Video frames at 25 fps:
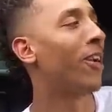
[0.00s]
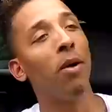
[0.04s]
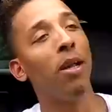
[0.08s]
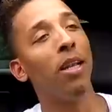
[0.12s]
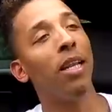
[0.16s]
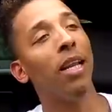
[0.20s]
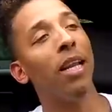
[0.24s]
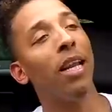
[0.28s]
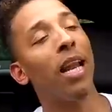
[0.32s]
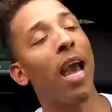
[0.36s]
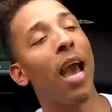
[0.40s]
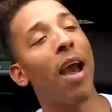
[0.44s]

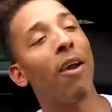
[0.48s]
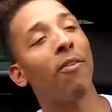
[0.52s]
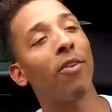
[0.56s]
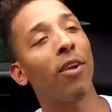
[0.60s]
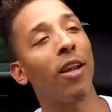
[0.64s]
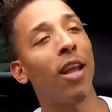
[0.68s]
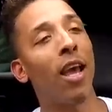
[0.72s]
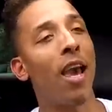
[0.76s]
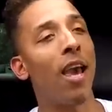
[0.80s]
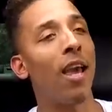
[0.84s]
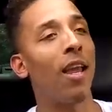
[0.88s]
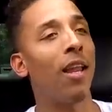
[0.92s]
But then
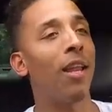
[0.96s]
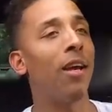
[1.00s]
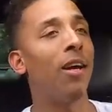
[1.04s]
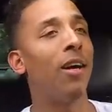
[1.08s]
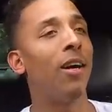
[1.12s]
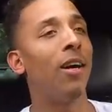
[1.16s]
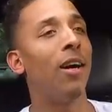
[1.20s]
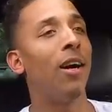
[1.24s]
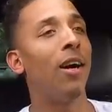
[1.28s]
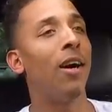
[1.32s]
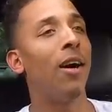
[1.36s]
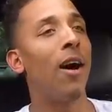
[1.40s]
after that,
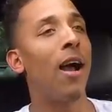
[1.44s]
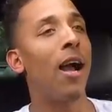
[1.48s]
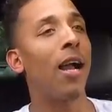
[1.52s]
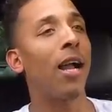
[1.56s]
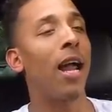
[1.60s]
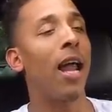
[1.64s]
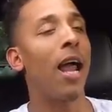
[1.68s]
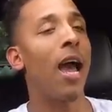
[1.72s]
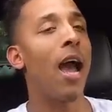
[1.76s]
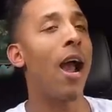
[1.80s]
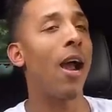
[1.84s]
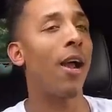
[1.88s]
uh, I
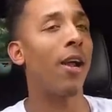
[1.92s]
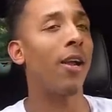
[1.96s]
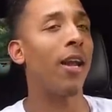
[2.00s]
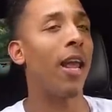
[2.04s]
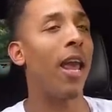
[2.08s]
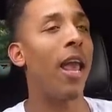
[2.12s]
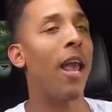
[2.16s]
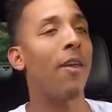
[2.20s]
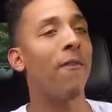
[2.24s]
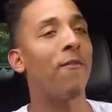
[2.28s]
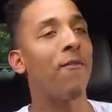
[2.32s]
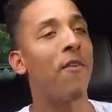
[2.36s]
got hired
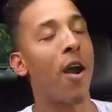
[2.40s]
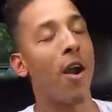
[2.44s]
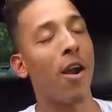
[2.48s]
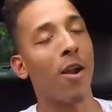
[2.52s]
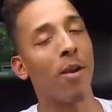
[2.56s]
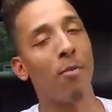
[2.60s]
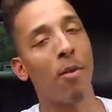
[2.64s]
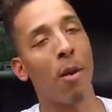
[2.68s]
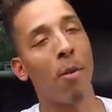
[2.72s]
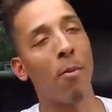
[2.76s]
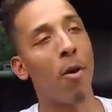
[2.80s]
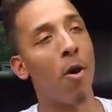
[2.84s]
and
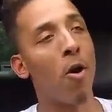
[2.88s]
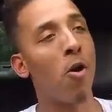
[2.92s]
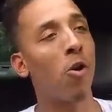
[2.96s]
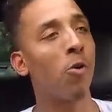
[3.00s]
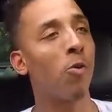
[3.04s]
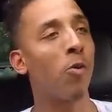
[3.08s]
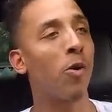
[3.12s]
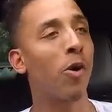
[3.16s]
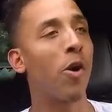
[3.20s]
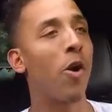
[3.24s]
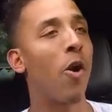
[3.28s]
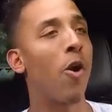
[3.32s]
fired by my
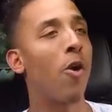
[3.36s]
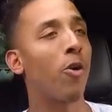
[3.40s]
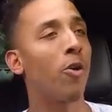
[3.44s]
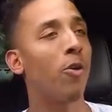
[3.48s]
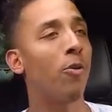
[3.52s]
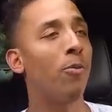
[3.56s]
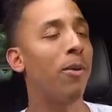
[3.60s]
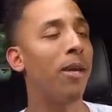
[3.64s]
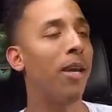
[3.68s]
uncle Ricardo,